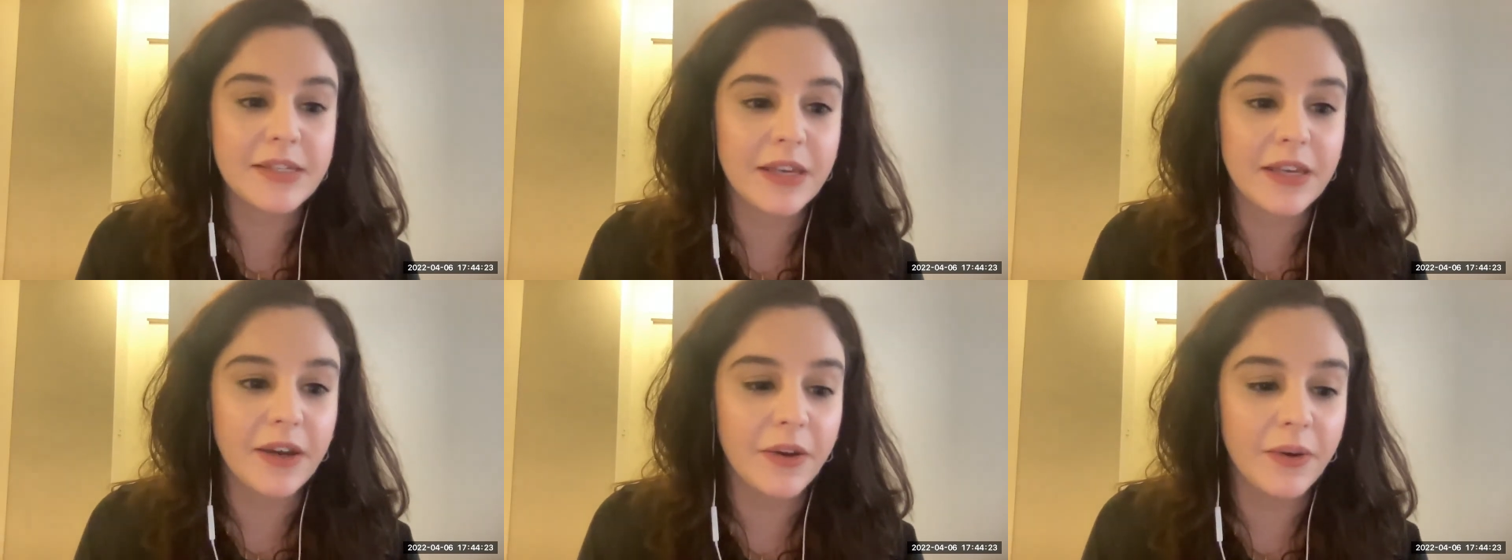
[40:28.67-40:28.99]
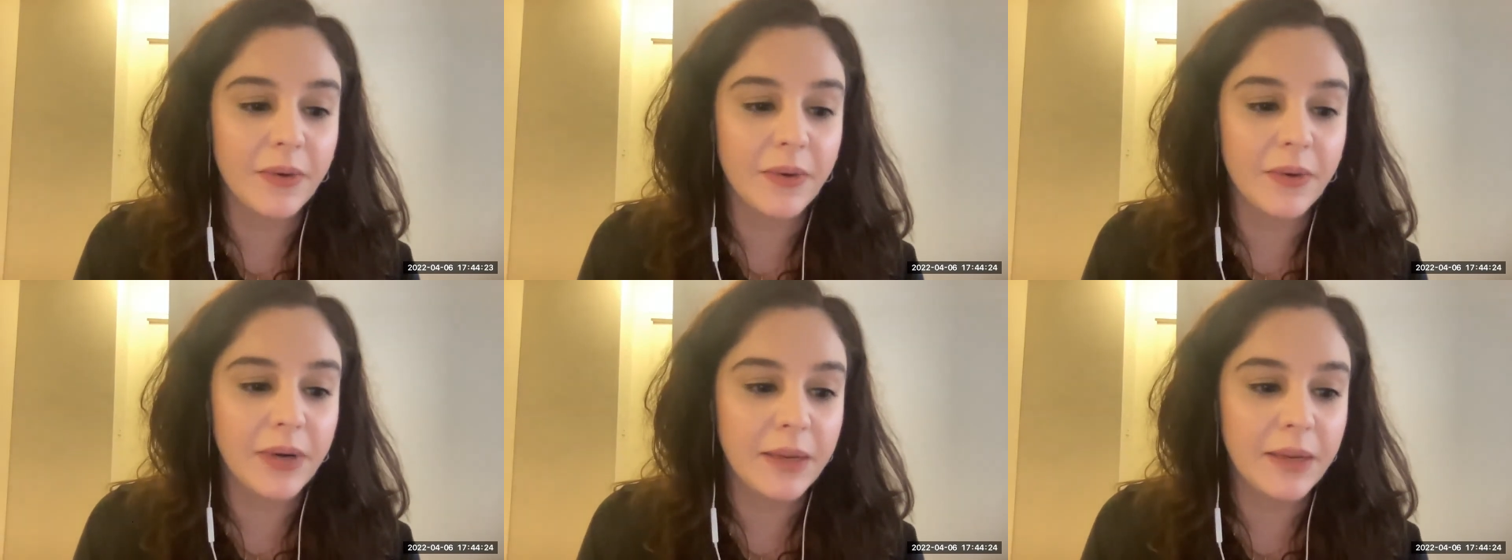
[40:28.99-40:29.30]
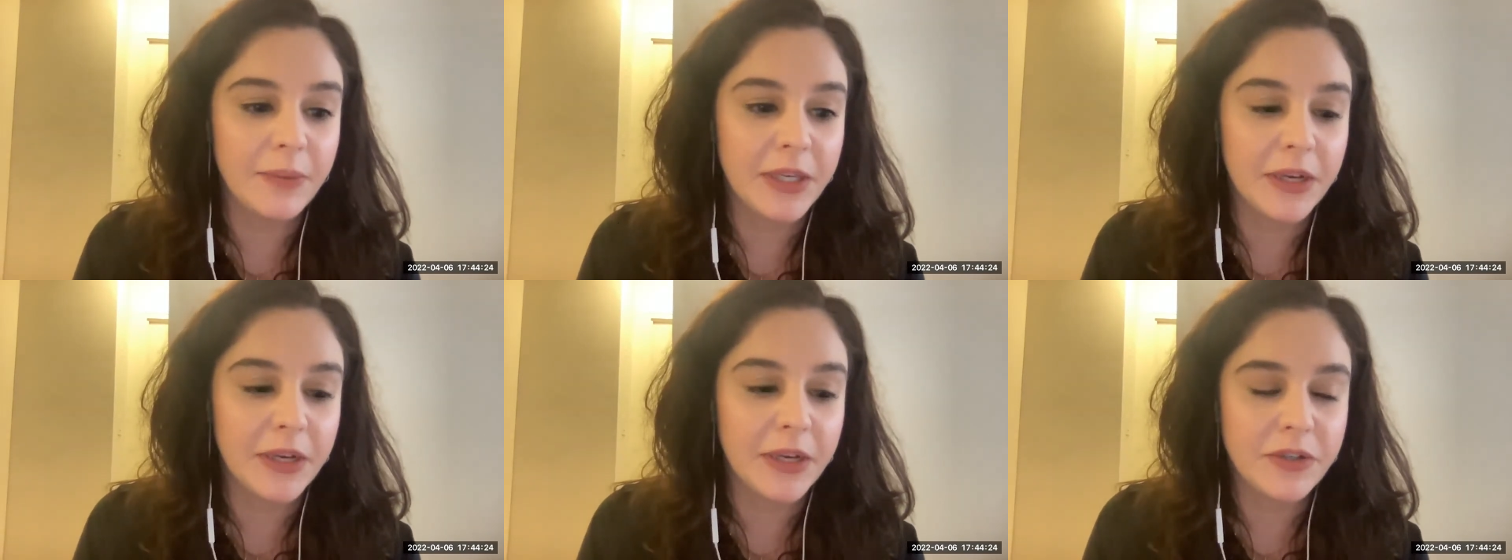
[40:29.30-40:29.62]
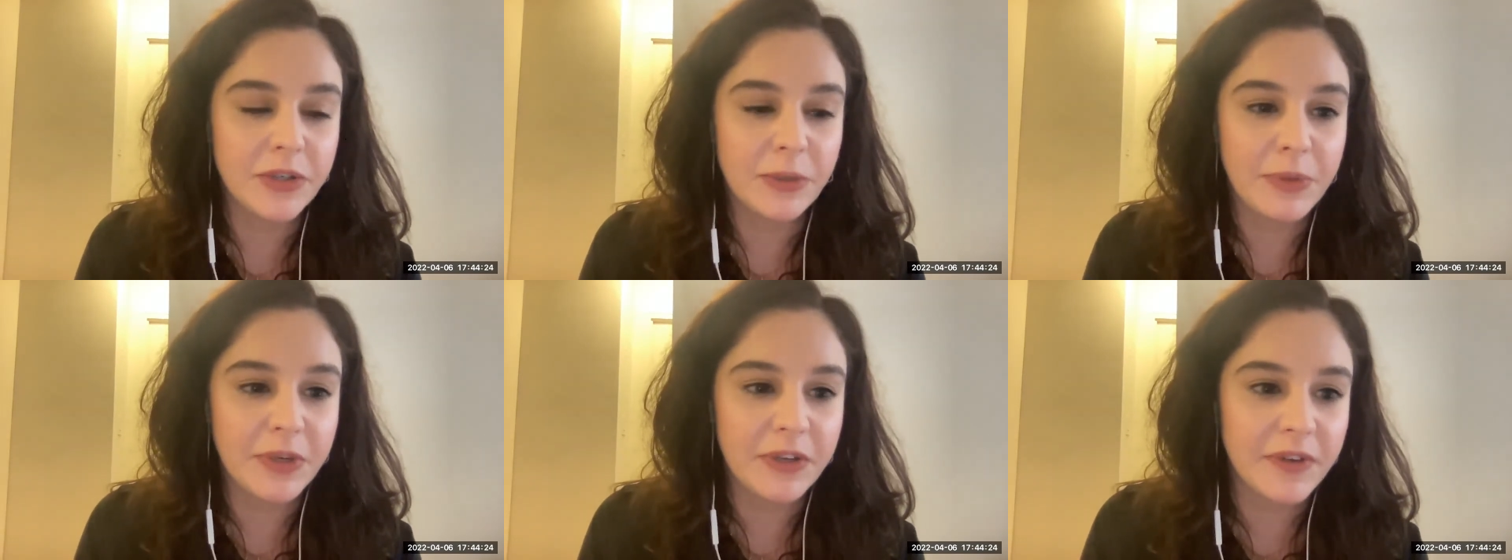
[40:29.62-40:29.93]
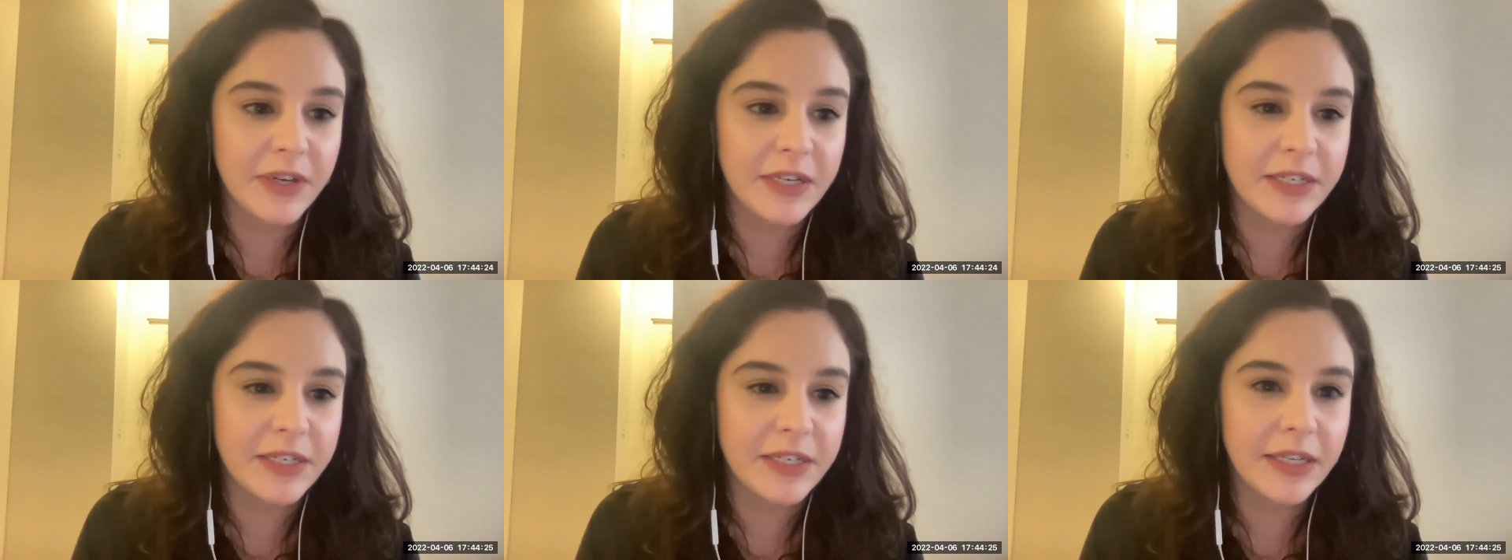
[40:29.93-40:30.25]
So, you know, don't be
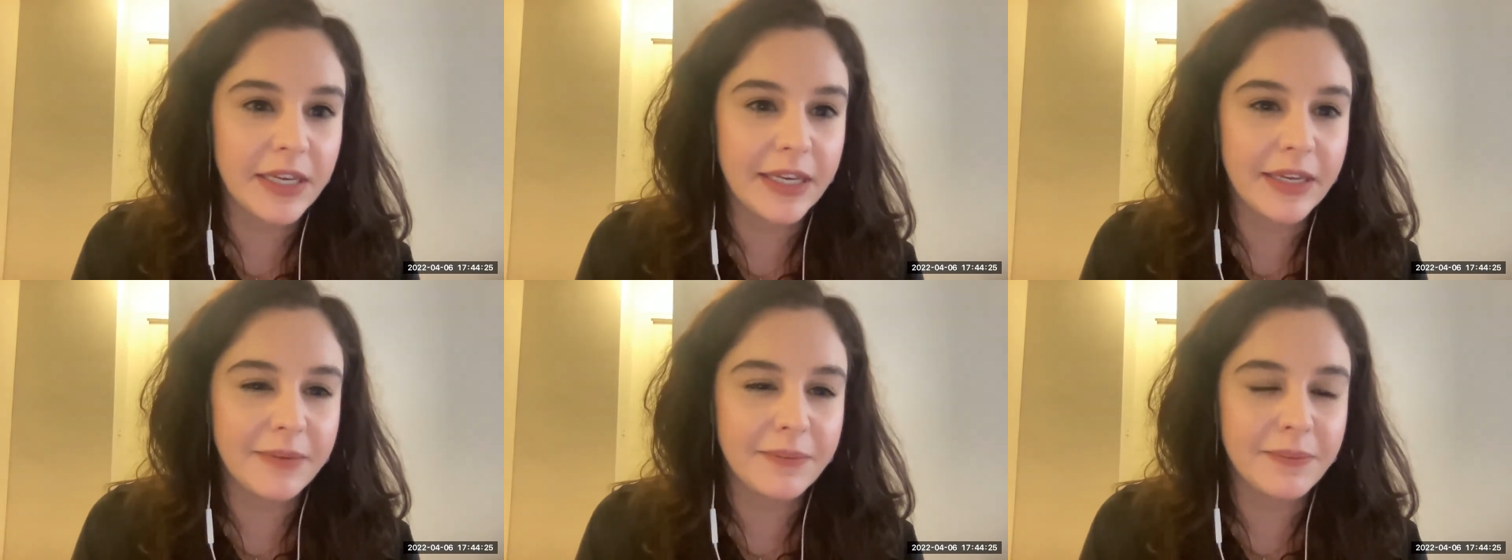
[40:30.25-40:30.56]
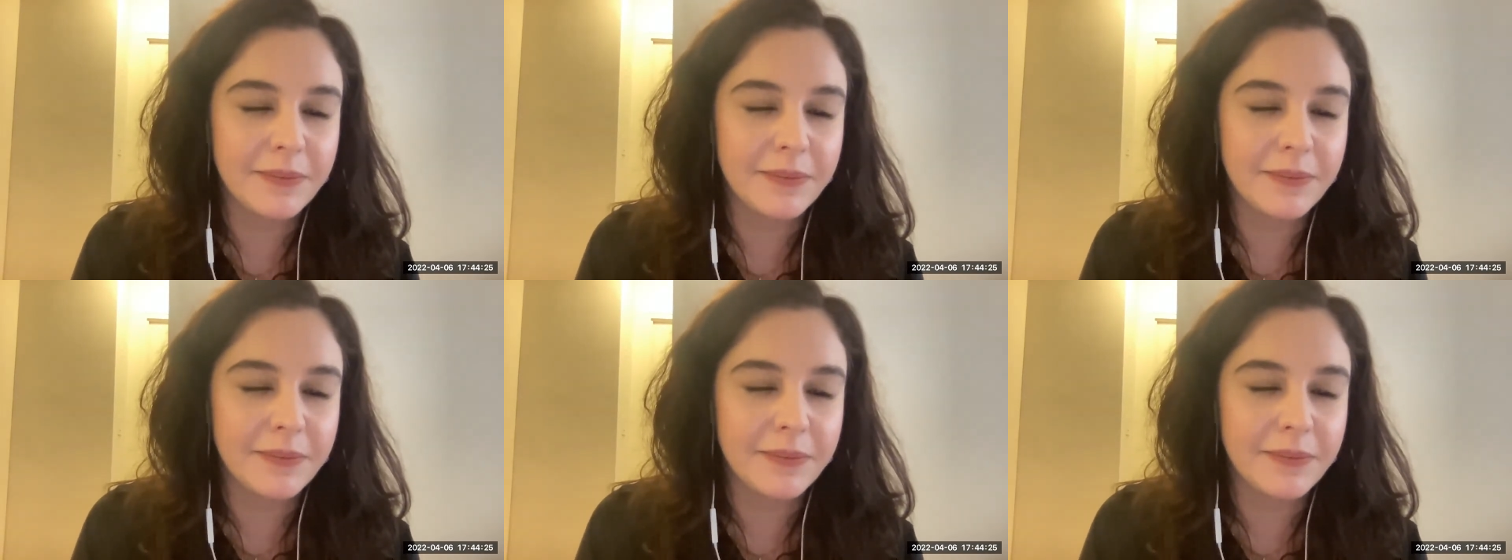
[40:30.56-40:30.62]
afraid to like